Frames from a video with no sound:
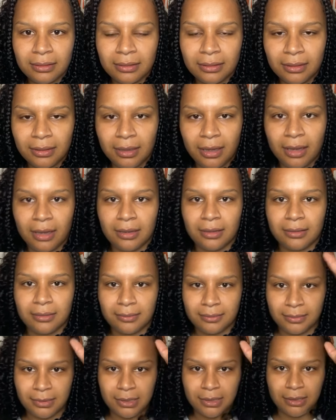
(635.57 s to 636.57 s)
Okay,
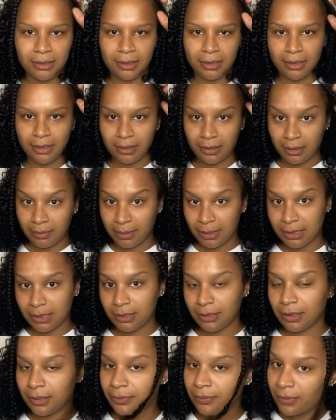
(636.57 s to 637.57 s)
still here? Everybody still
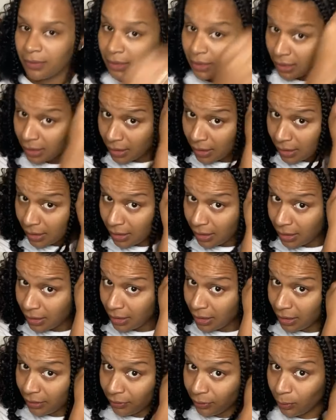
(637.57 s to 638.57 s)
here? I
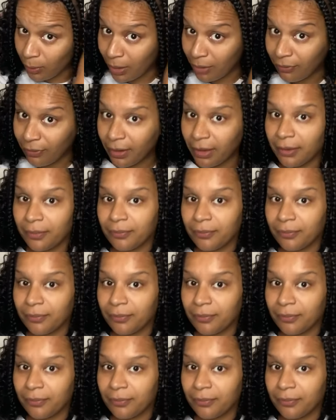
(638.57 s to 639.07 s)
get off the Wi-Fi.